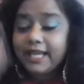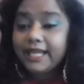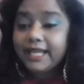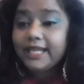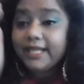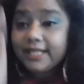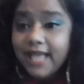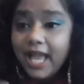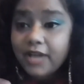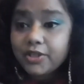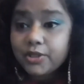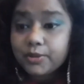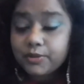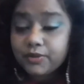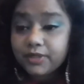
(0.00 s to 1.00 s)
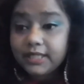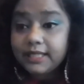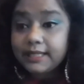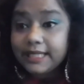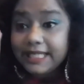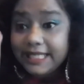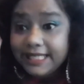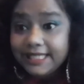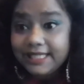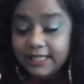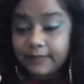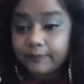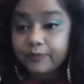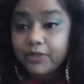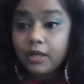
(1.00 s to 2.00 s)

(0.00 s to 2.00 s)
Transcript: It is actually easy